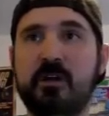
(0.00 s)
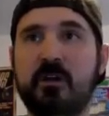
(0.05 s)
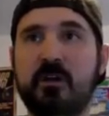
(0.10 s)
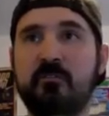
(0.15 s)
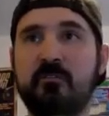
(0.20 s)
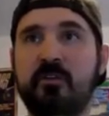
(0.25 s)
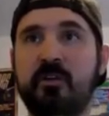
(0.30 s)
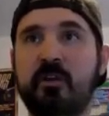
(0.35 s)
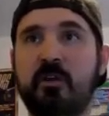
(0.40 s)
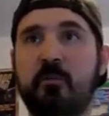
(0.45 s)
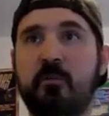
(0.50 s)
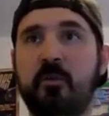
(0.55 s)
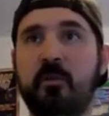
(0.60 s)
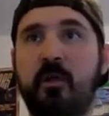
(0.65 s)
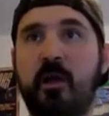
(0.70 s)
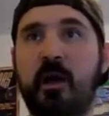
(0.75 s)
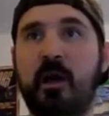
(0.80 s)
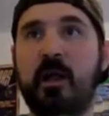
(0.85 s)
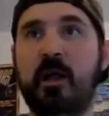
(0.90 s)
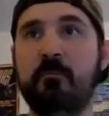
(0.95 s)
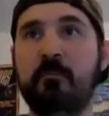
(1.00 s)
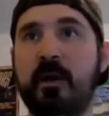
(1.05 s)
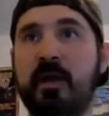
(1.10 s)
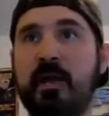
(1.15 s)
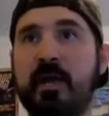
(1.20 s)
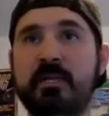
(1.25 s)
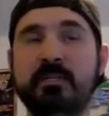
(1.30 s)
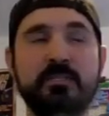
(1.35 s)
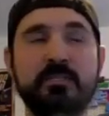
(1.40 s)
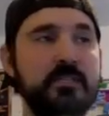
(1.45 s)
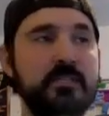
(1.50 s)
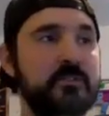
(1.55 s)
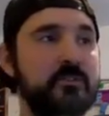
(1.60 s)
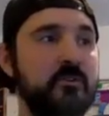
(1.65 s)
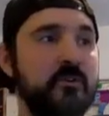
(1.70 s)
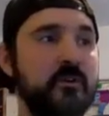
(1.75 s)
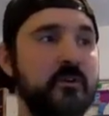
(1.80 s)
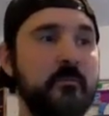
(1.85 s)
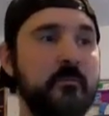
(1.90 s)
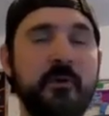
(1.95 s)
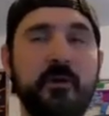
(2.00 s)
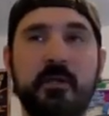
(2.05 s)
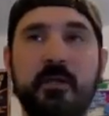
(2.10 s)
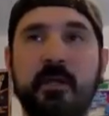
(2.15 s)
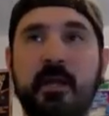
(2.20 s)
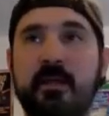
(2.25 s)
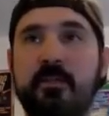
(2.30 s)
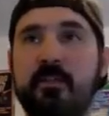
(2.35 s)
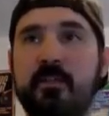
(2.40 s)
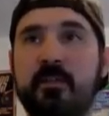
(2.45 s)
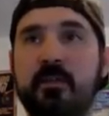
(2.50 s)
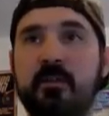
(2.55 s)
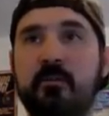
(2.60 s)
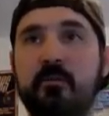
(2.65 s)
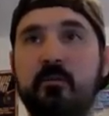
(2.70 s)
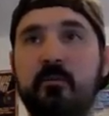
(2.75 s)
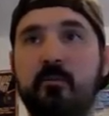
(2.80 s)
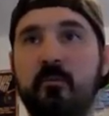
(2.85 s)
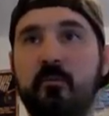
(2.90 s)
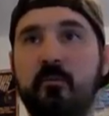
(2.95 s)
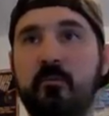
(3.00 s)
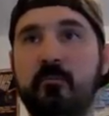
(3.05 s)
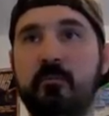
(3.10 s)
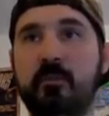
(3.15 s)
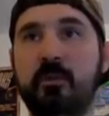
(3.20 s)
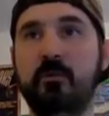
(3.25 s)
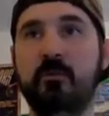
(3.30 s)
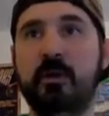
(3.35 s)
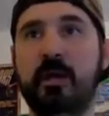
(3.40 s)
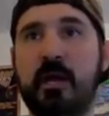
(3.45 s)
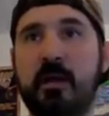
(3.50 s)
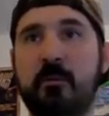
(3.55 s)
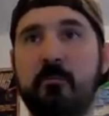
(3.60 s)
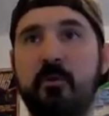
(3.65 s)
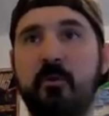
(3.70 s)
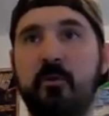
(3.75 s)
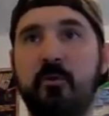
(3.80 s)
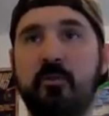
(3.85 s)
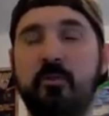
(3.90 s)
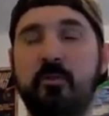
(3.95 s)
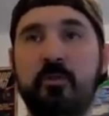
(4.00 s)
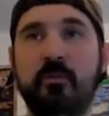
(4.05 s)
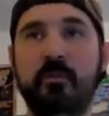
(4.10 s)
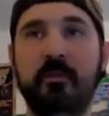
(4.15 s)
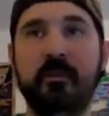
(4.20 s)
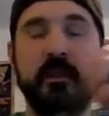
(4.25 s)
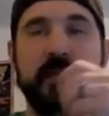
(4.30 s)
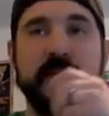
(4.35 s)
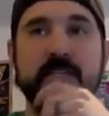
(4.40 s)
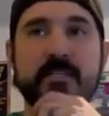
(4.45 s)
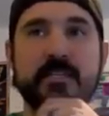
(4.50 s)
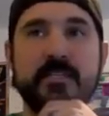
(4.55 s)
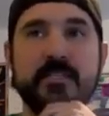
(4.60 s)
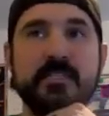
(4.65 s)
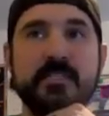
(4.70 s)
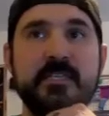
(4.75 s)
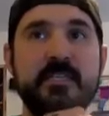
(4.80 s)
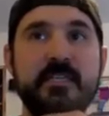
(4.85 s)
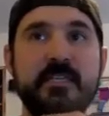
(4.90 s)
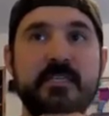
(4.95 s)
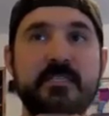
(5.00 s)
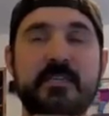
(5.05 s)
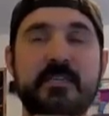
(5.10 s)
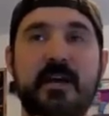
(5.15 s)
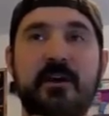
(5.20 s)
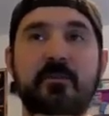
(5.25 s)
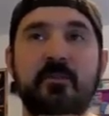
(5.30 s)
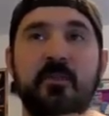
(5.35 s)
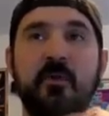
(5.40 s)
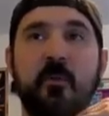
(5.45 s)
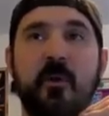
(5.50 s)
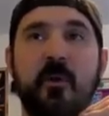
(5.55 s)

are available on my Etsy store, but I think you and I both like to see these out in the